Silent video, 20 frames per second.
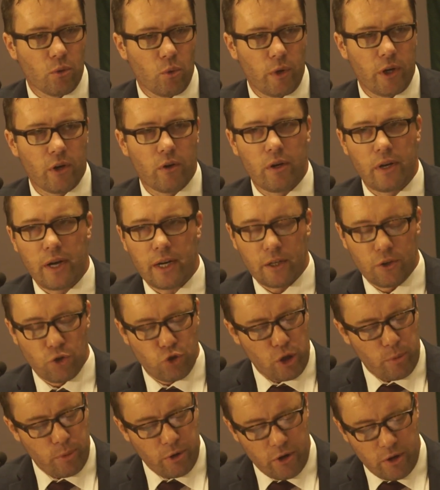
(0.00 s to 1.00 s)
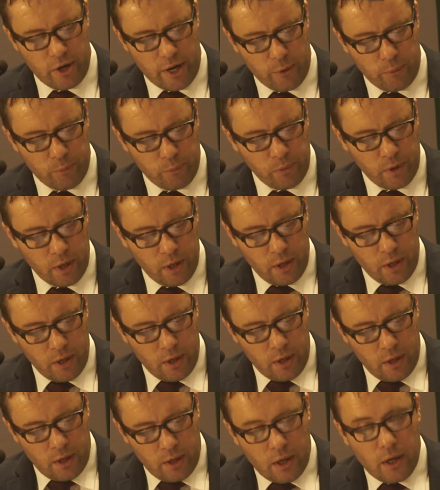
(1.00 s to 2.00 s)
We are a net contributor now.
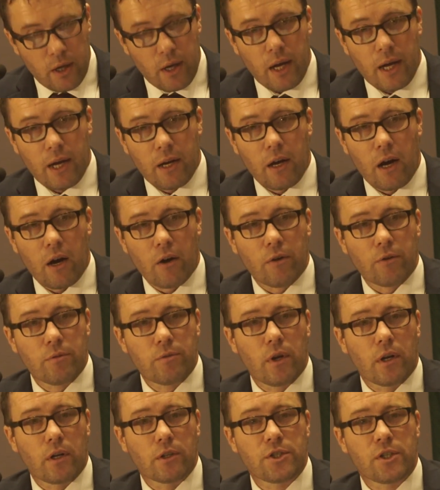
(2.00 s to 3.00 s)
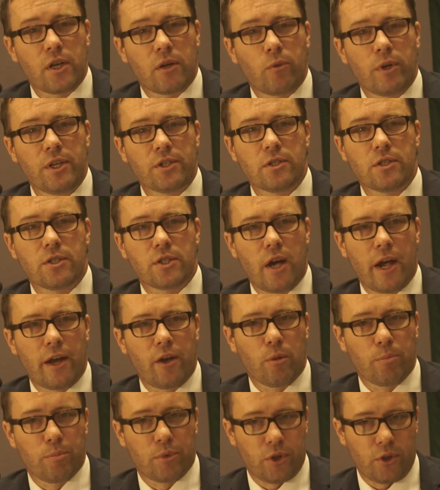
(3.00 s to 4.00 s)
Our recent
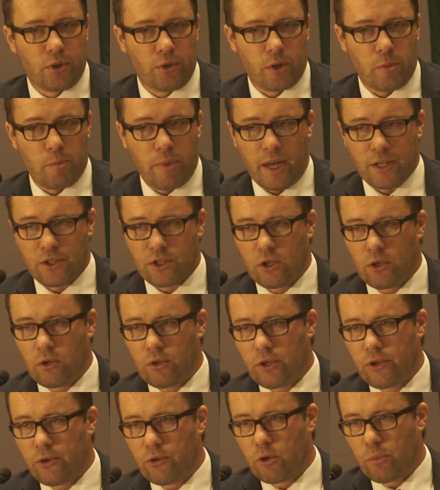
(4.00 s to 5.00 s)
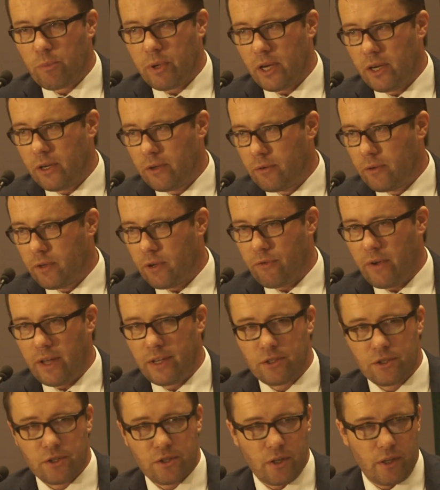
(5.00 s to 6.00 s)
sign-up to the PESCO, the European
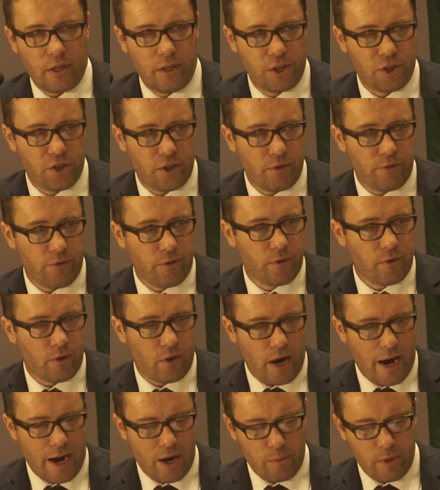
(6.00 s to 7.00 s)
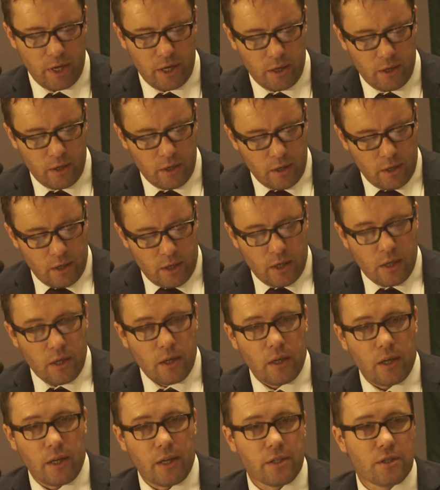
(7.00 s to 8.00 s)
Defence Initiative, Army,
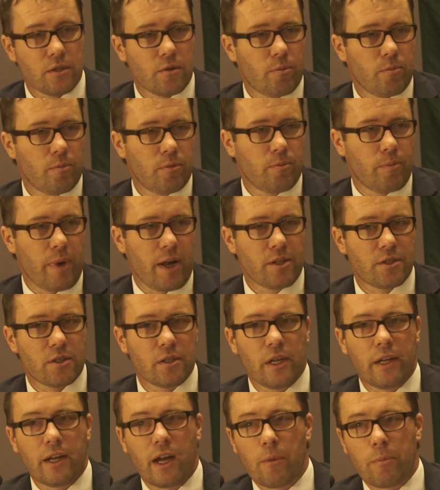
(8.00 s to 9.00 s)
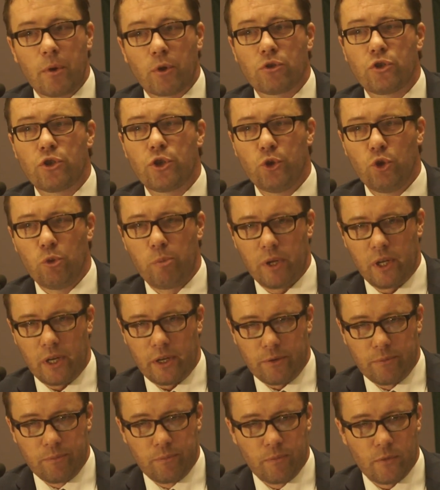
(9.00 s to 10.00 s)
is penciled in at about 2 billion.
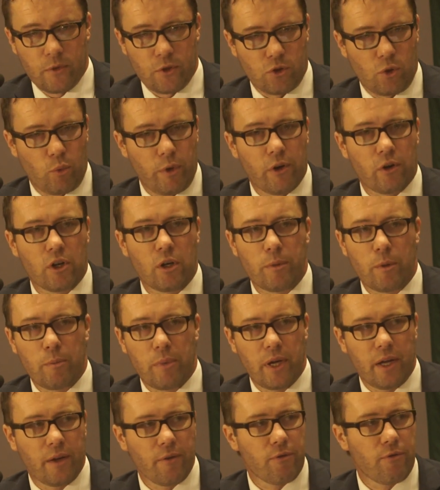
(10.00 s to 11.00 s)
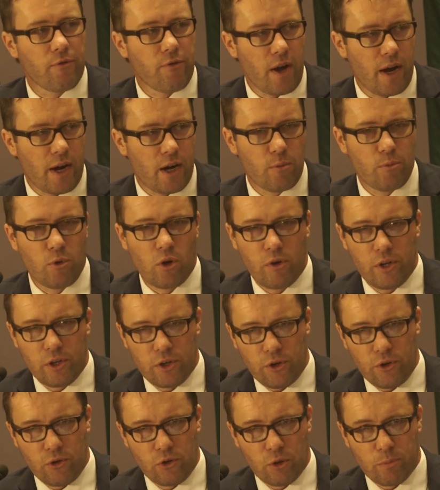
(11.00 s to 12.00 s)
So we are going to be paying far more into
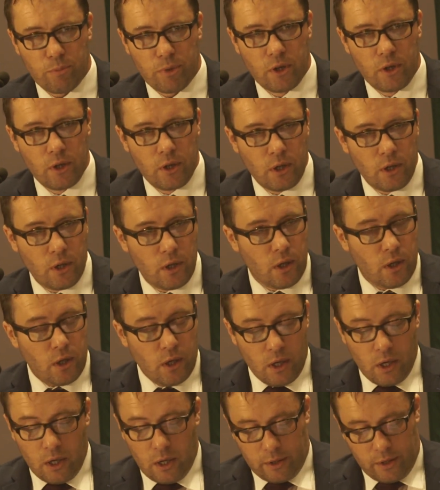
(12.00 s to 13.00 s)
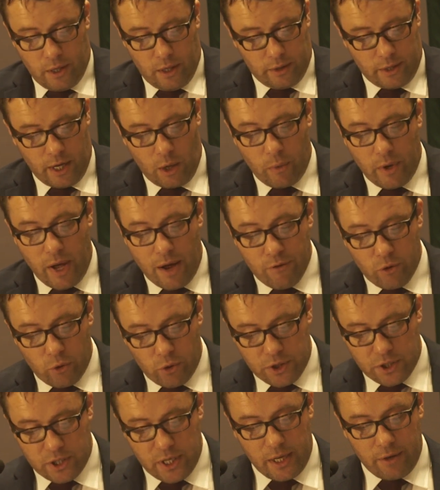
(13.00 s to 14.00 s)
Europe than we ever
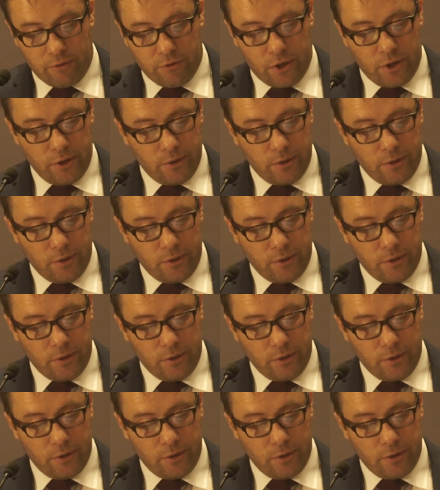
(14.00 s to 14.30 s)
received.